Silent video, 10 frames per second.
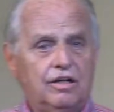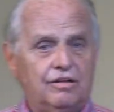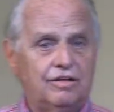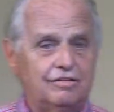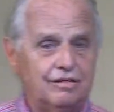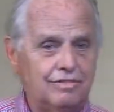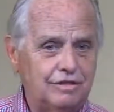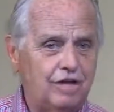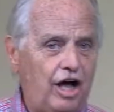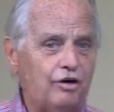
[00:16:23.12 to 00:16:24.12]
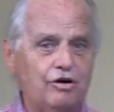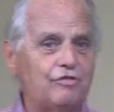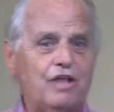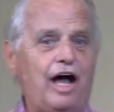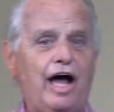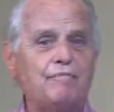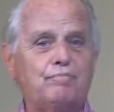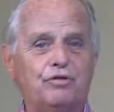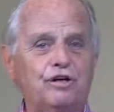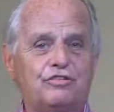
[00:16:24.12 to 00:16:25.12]
the daughter of the high
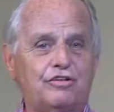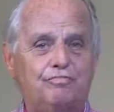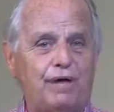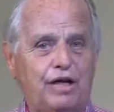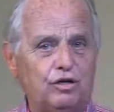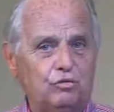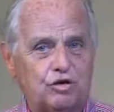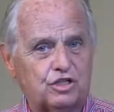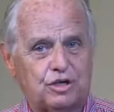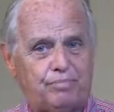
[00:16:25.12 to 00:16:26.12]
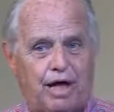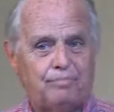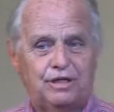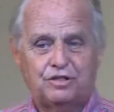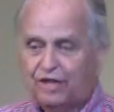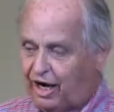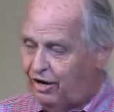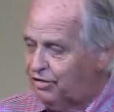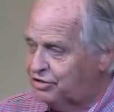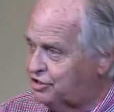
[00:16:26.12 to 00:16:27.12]
priest of Baal worship up in
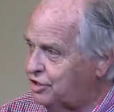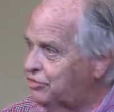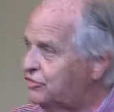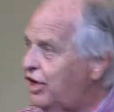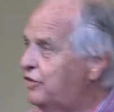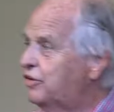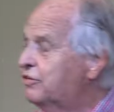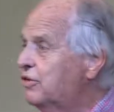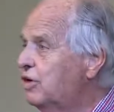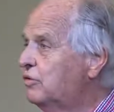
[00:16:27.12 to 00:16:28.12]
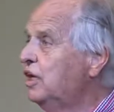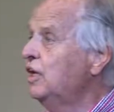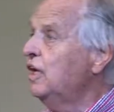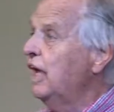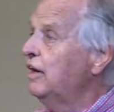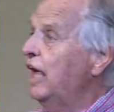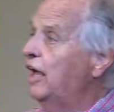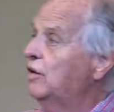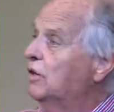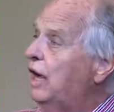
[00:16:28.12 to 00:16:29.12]
Tyre, and she was on the throne.
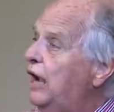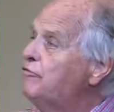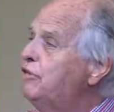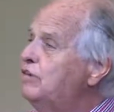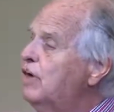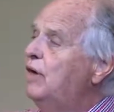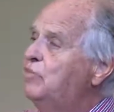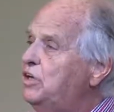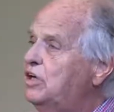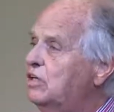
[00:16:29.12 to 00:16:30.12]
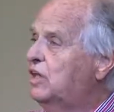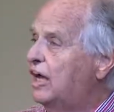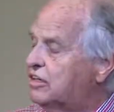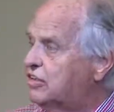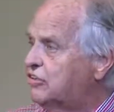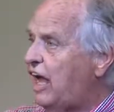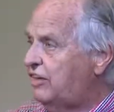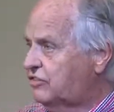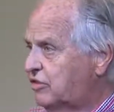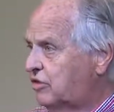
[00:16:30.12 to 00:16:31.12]
And every time we did that,
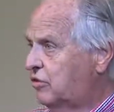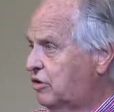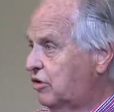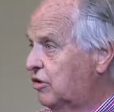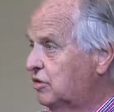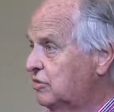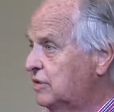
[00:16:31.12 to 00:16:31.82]
disaster occurred.